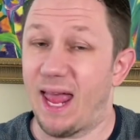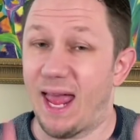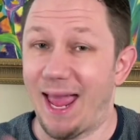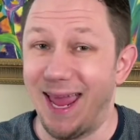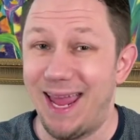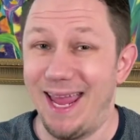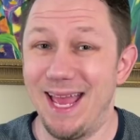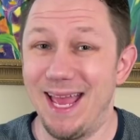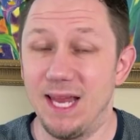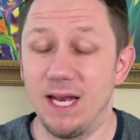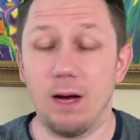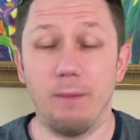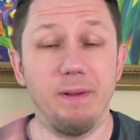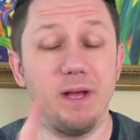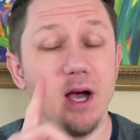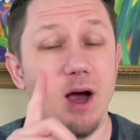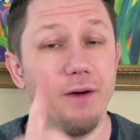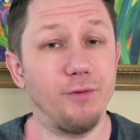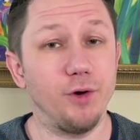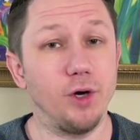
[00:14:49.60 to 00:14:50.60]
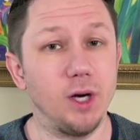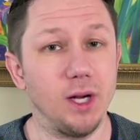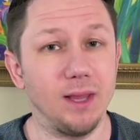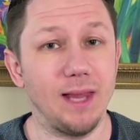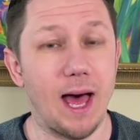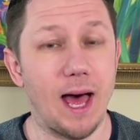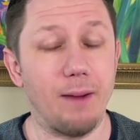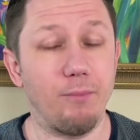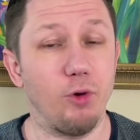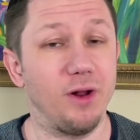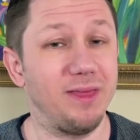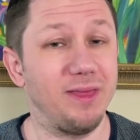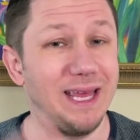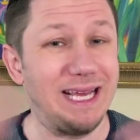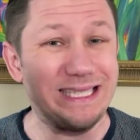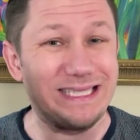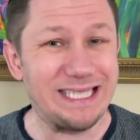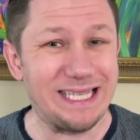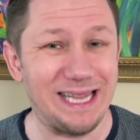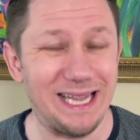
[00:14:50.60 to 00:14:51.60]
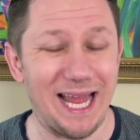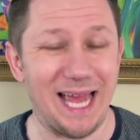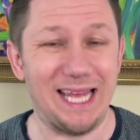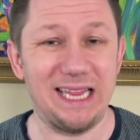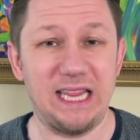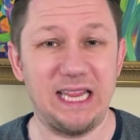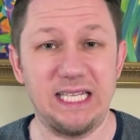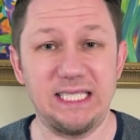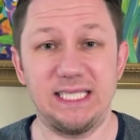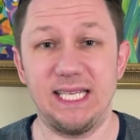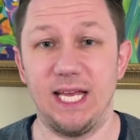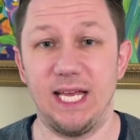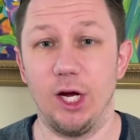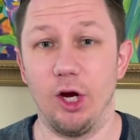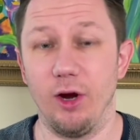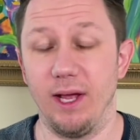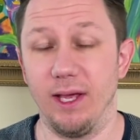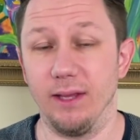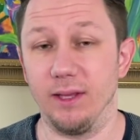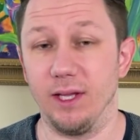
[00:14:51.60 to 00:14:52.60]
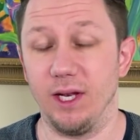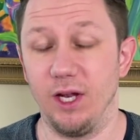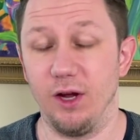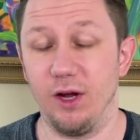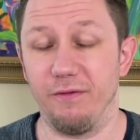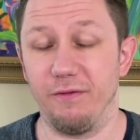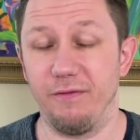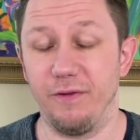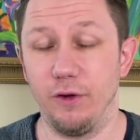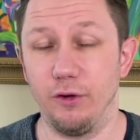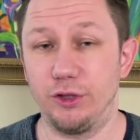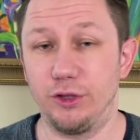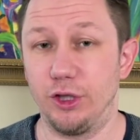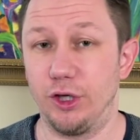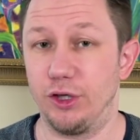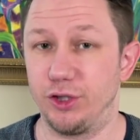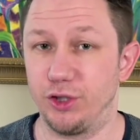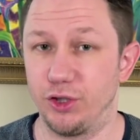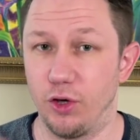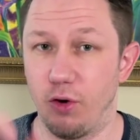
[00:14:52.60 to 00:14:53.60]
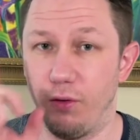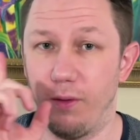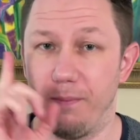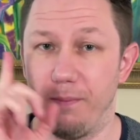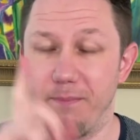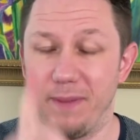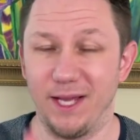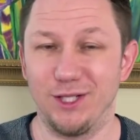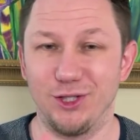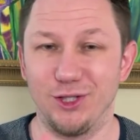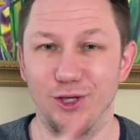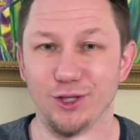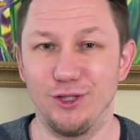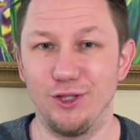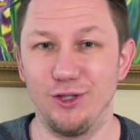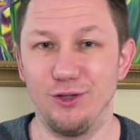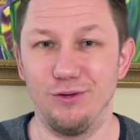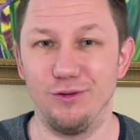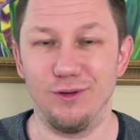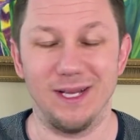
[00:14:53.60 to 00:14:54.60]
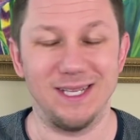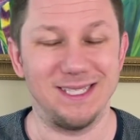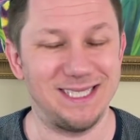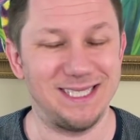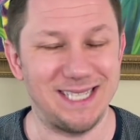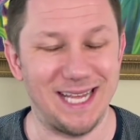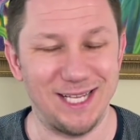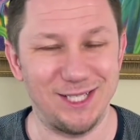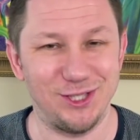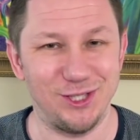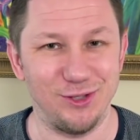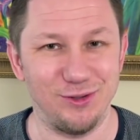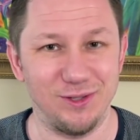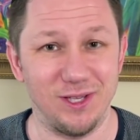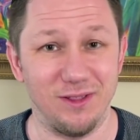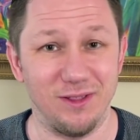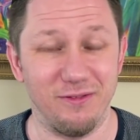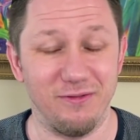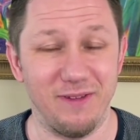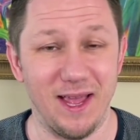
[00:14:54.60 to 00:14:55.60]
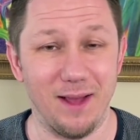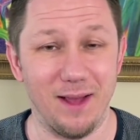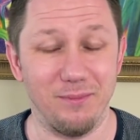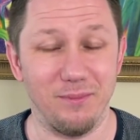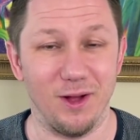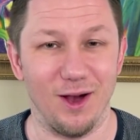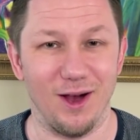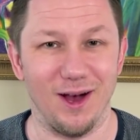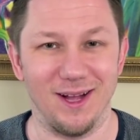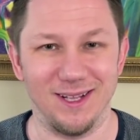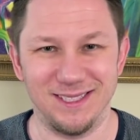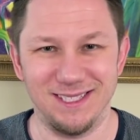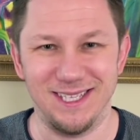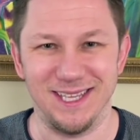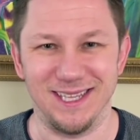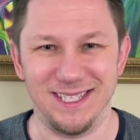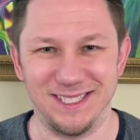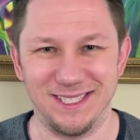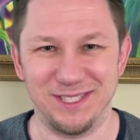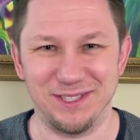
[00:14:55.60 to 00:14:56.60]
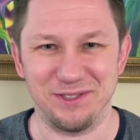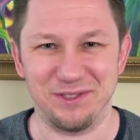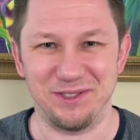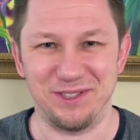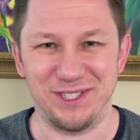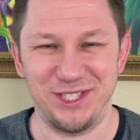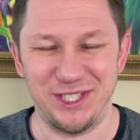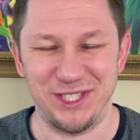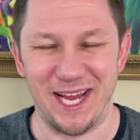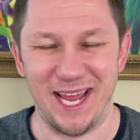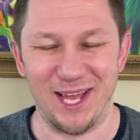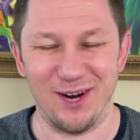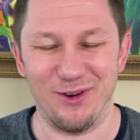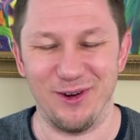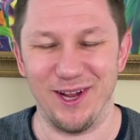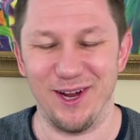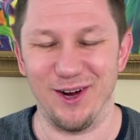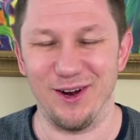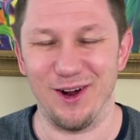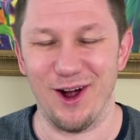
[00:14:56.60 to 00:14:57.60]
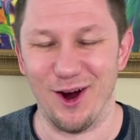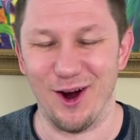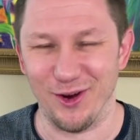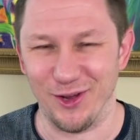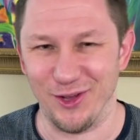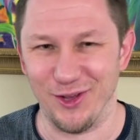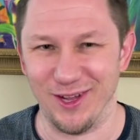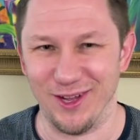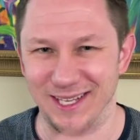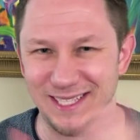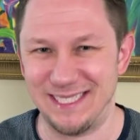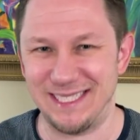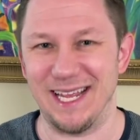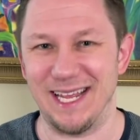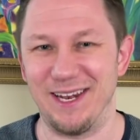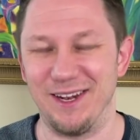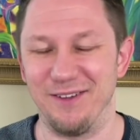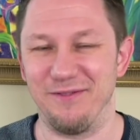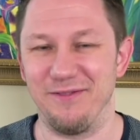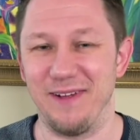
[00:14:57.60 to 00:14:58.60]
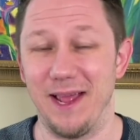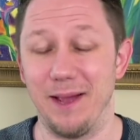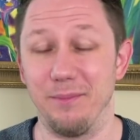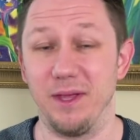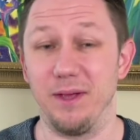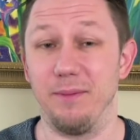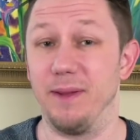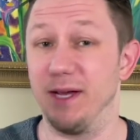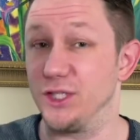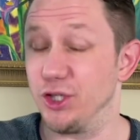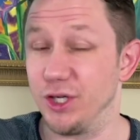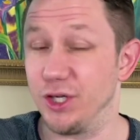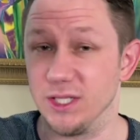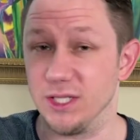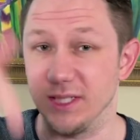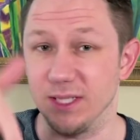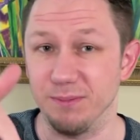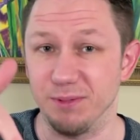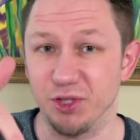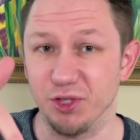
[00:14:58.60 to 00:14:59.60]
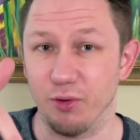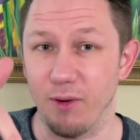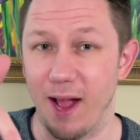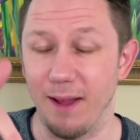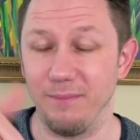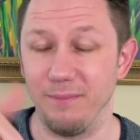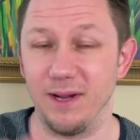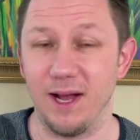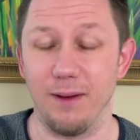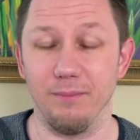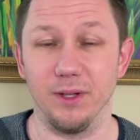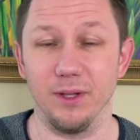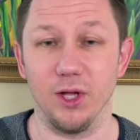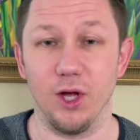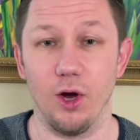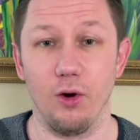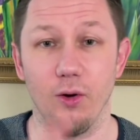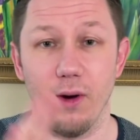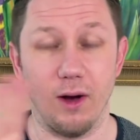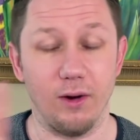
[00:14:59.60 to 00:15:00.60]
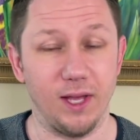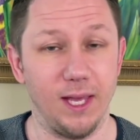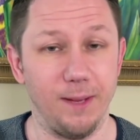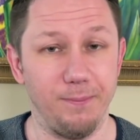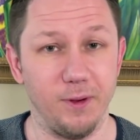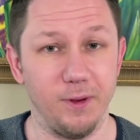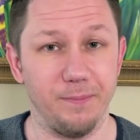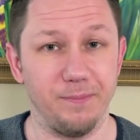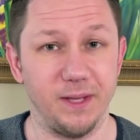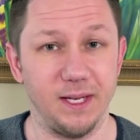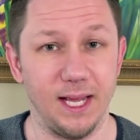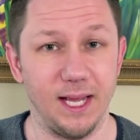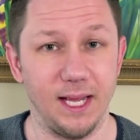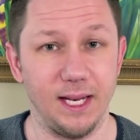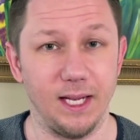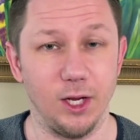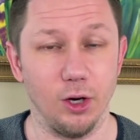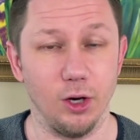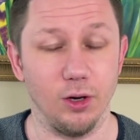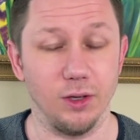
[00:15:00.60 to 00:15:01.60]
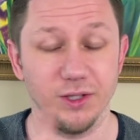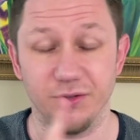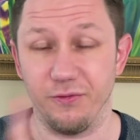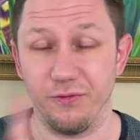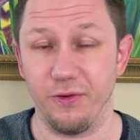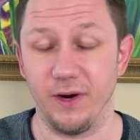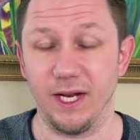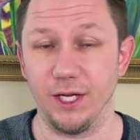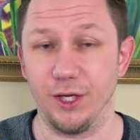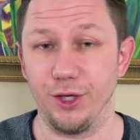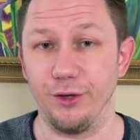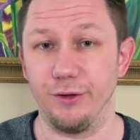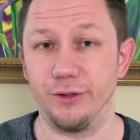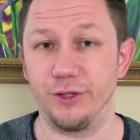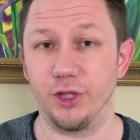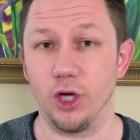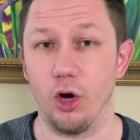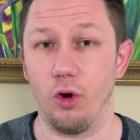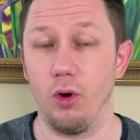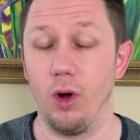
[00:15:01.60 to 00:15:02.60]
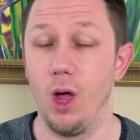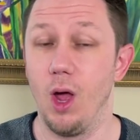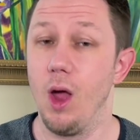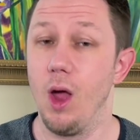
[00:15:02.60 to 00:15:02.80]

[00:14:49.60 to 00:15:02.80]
And I'll be covering a lot more things like this here in the near future. So make sure to stay tuned to the fam uh, to this channel here, our extended family. Make sure to subscribe down below. I'll keep you up to date here. It's free to do so.